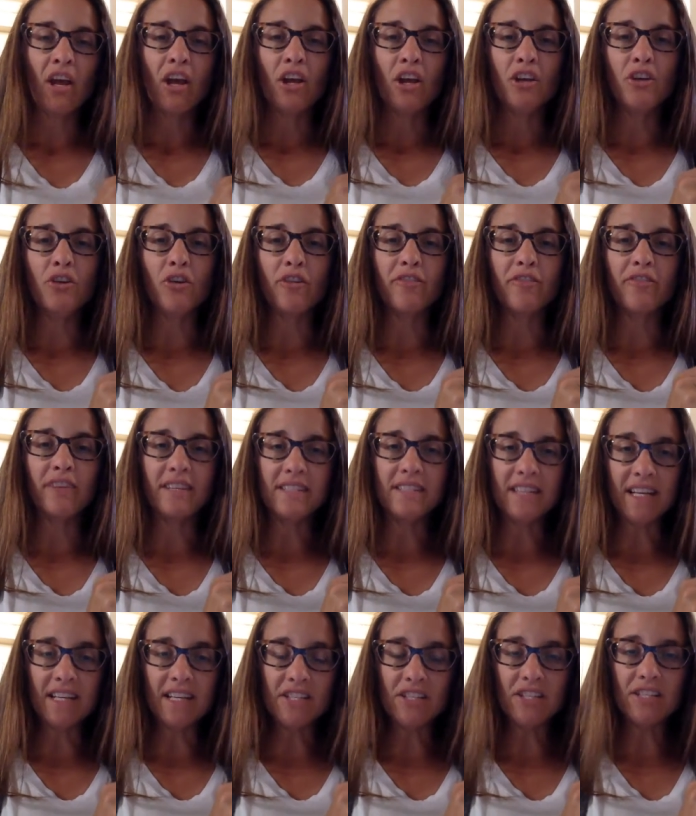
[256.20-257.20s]
Your
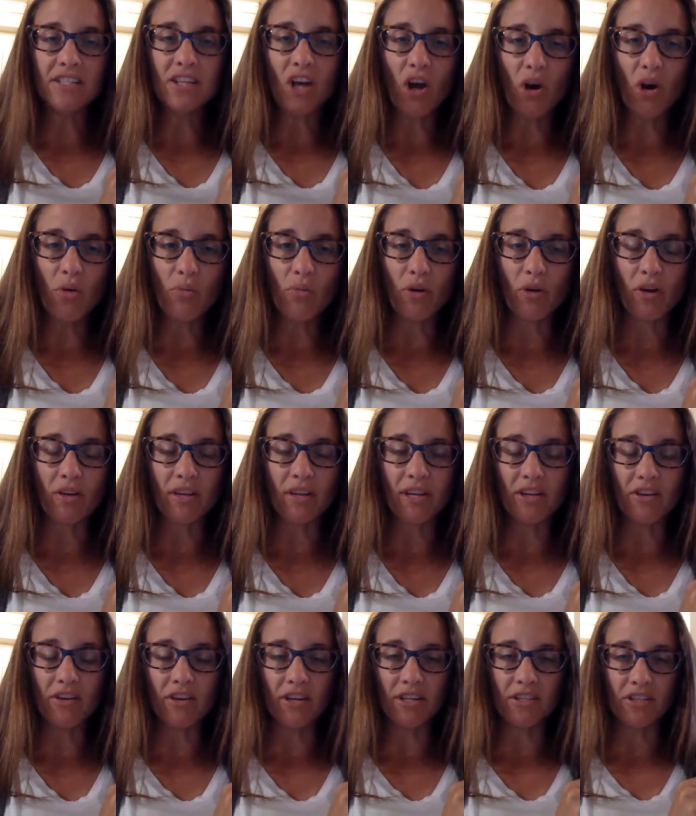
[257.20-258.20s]
Fundations homework that
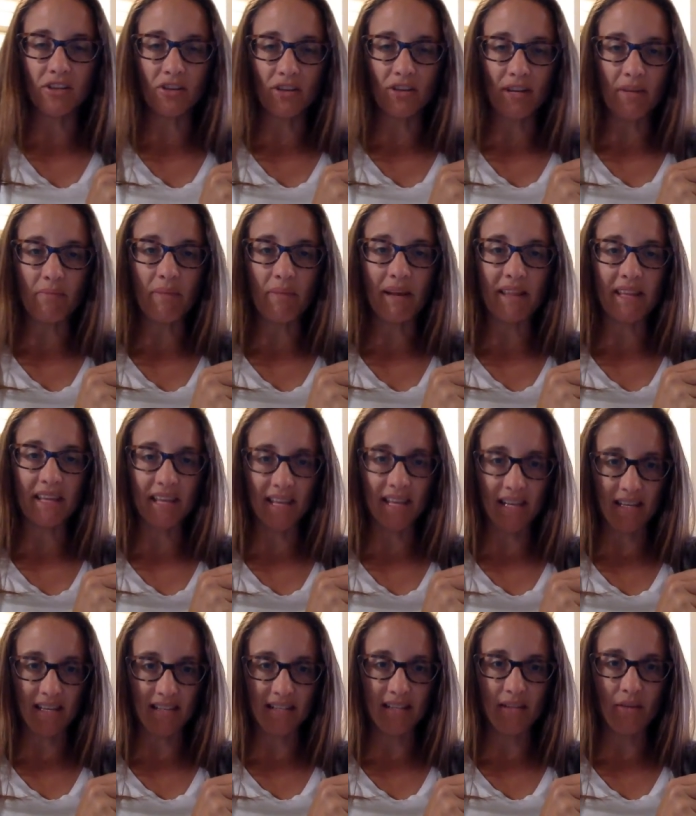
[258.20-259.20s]
you're going to turn in by the
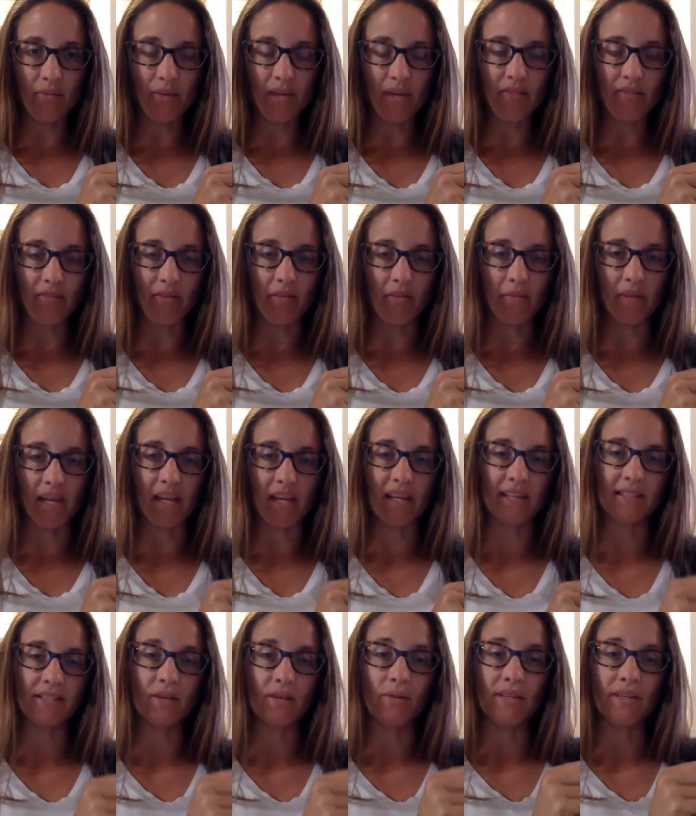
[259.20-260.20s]
end of the week for me
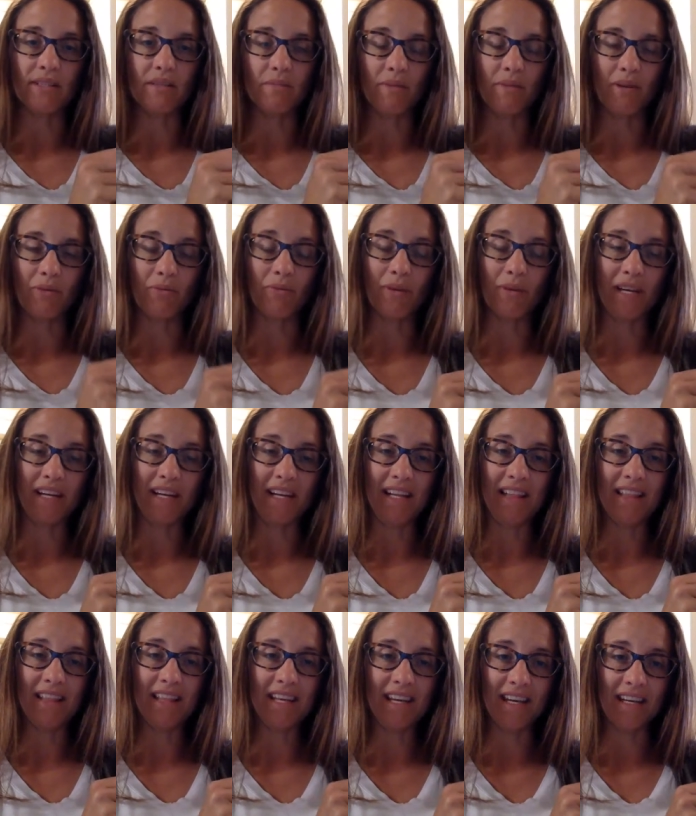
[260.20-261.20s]
is going to be
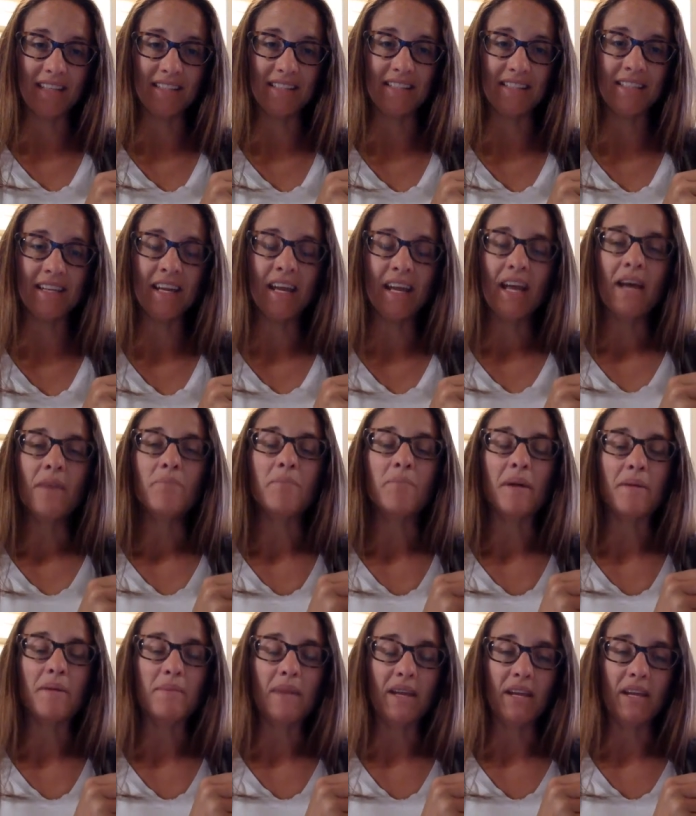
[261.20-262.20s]
reading this
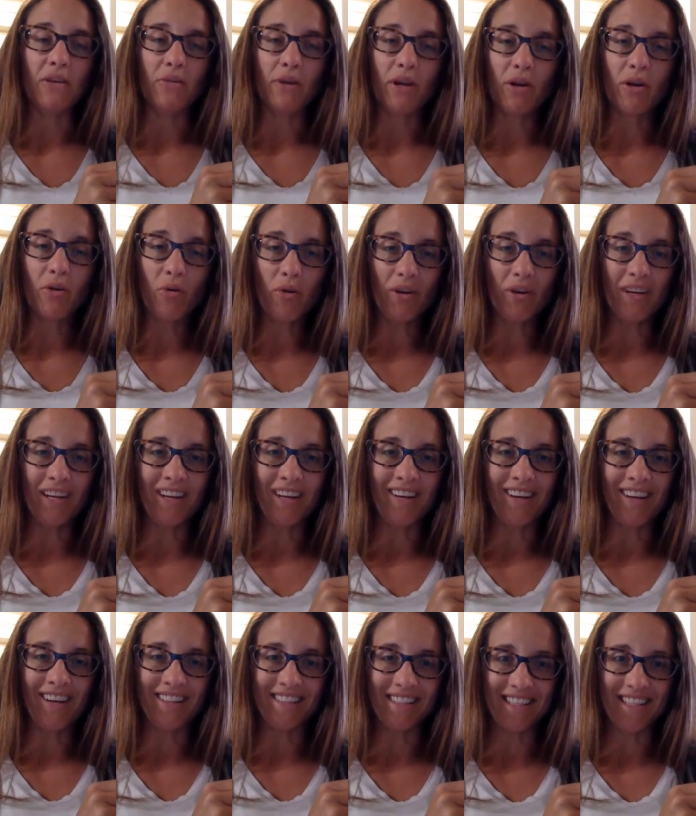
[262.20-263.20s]
by making a recording
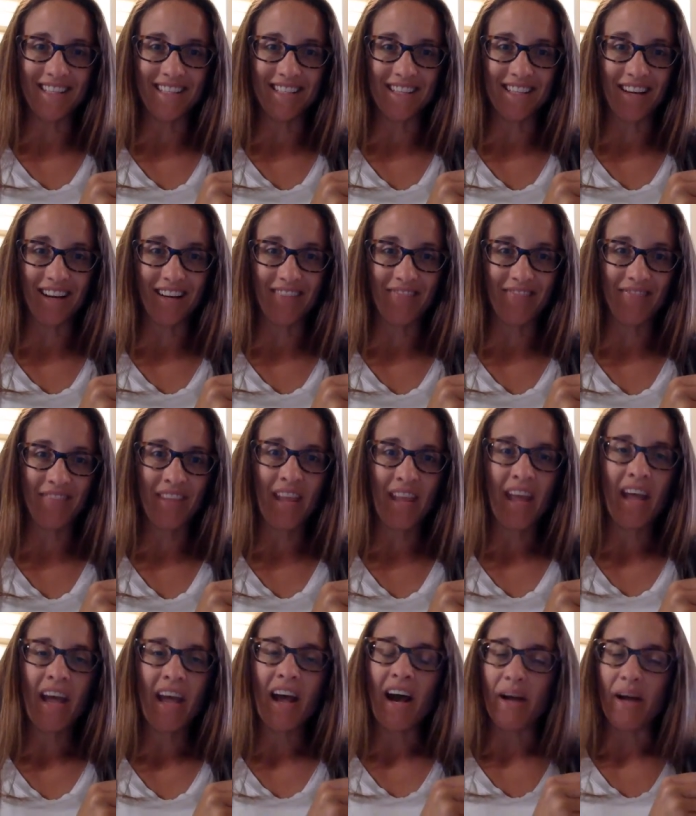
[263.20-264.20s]
on Seesaw.
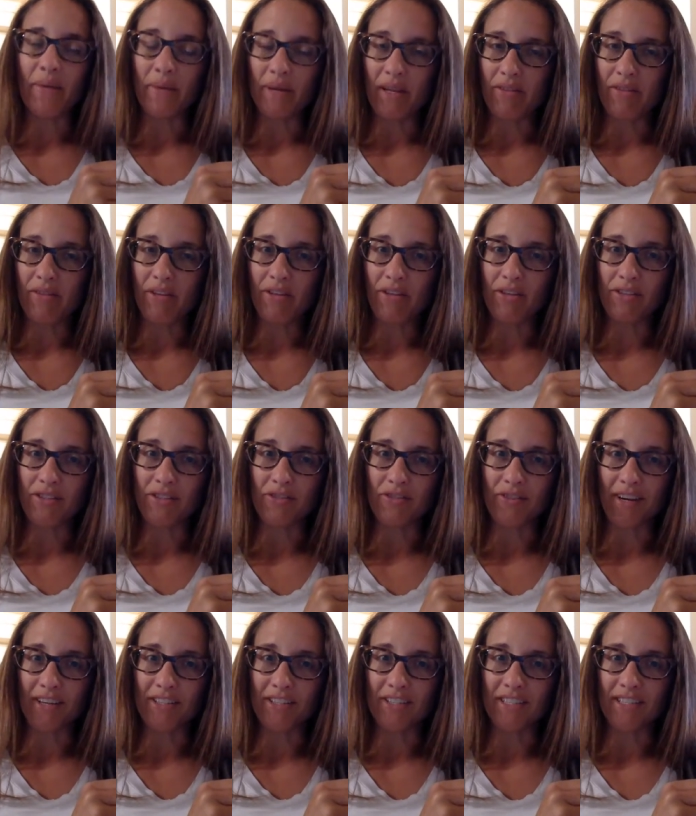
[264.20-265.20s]
I will give you those
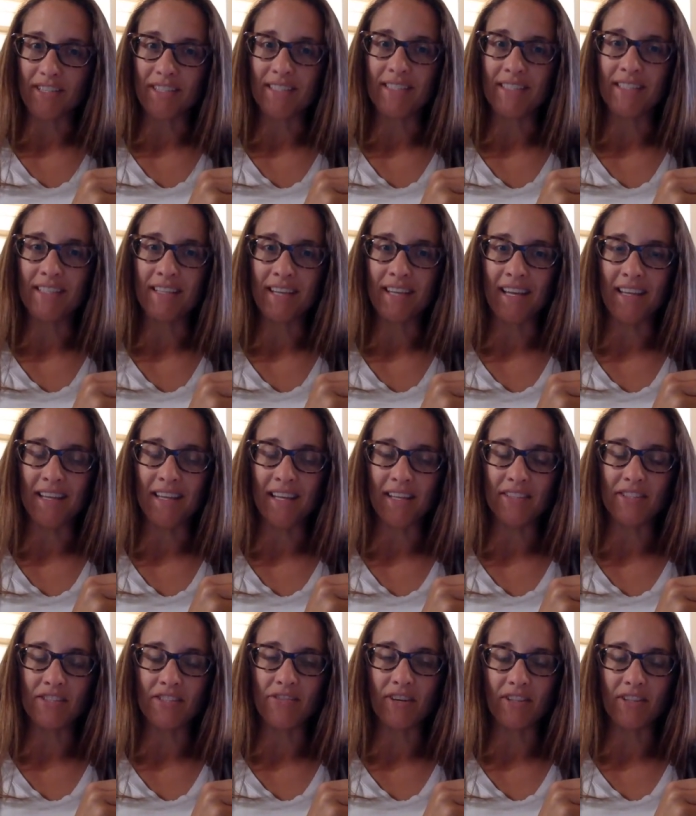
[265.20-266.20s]
directions in the
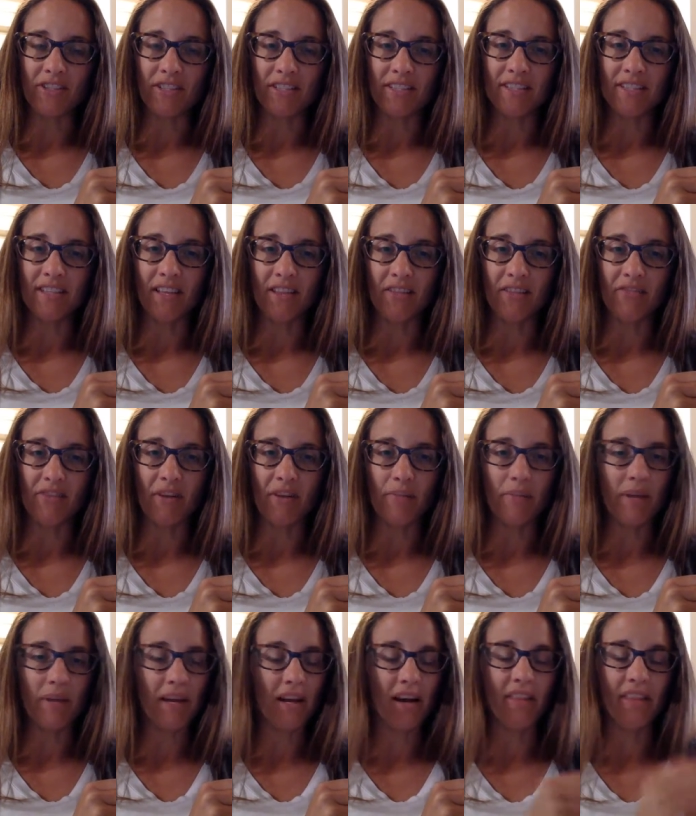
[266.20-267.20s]
instructions on the front
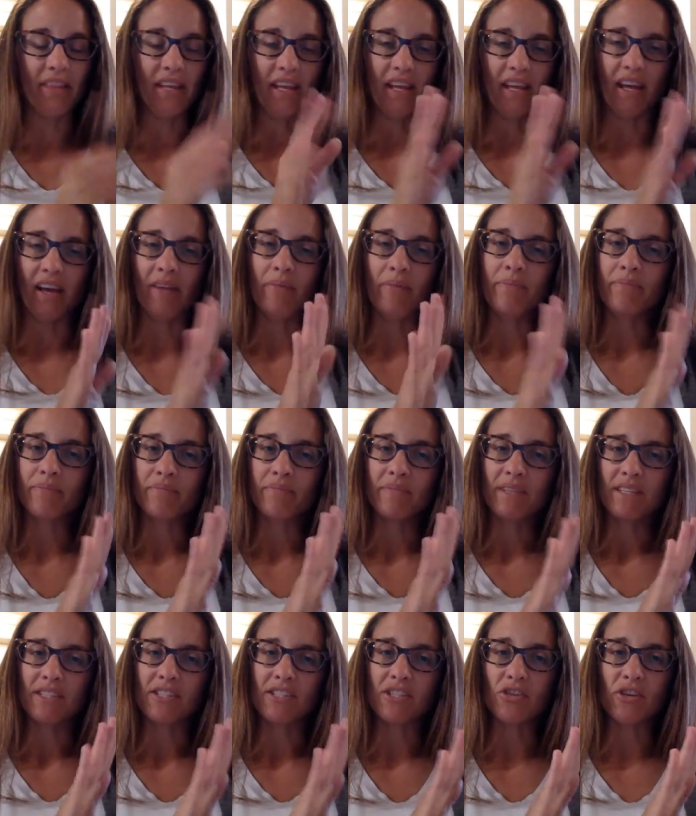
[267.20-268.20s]
page, on the
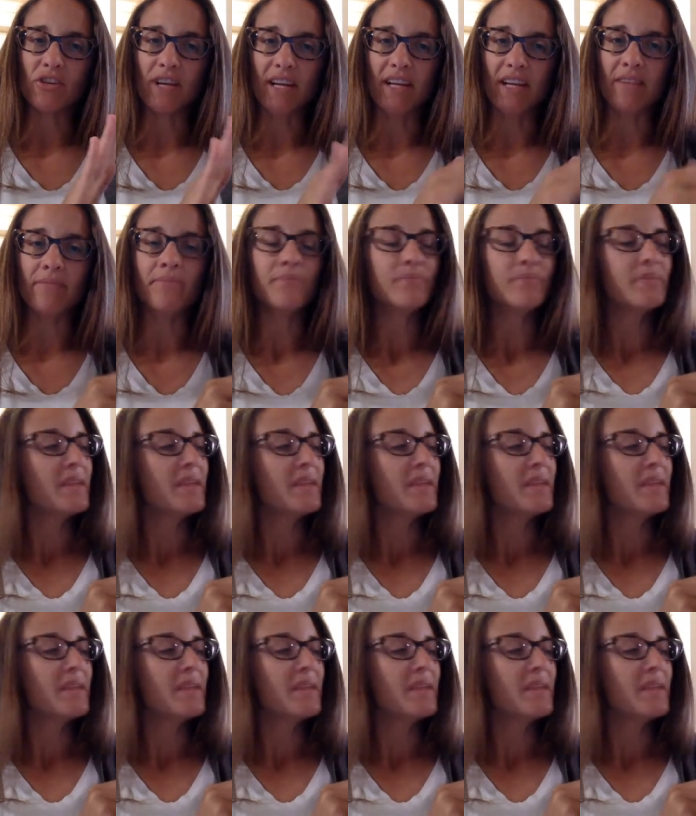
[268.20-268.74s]
screen.